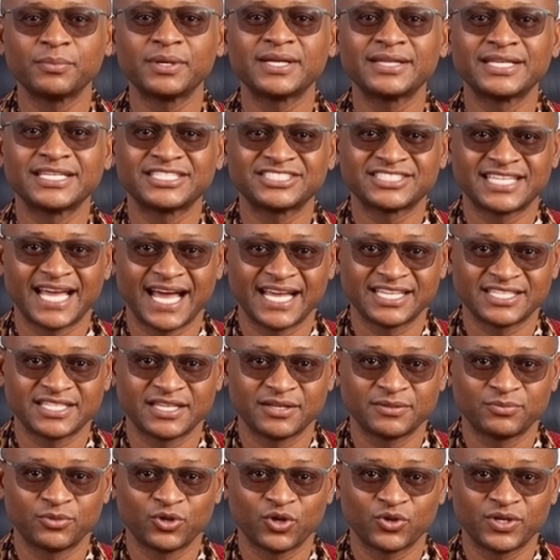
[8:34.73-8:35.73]
but the
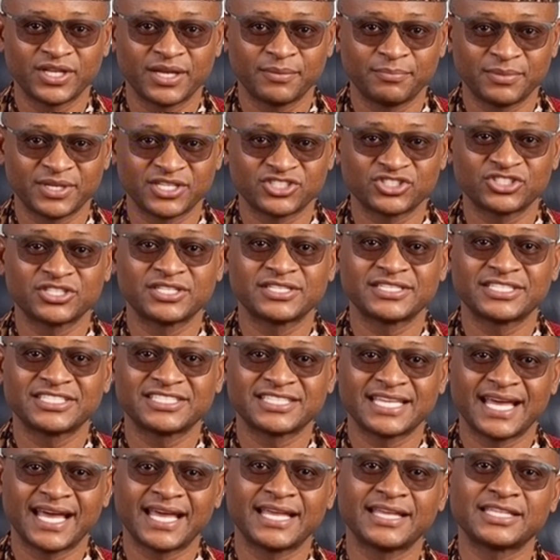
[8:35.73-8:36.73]
standard prohibition
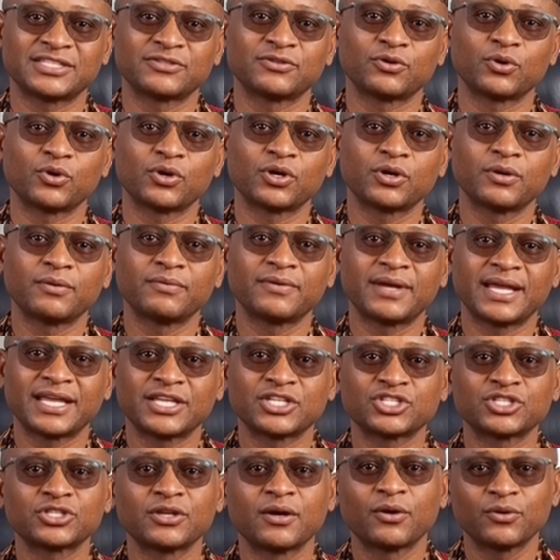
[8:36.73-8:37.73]
stands for
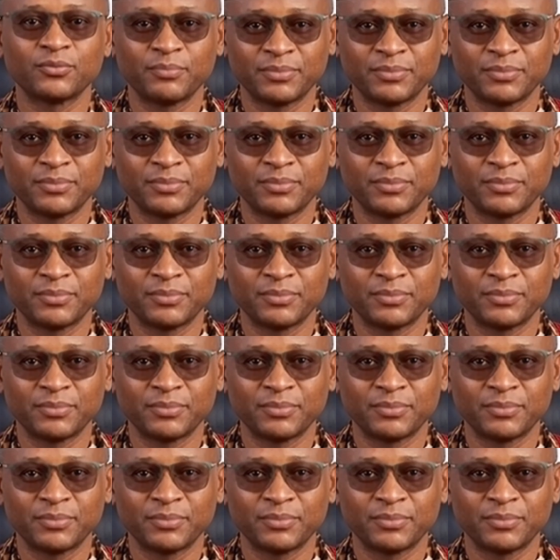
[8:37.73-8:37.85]
conventional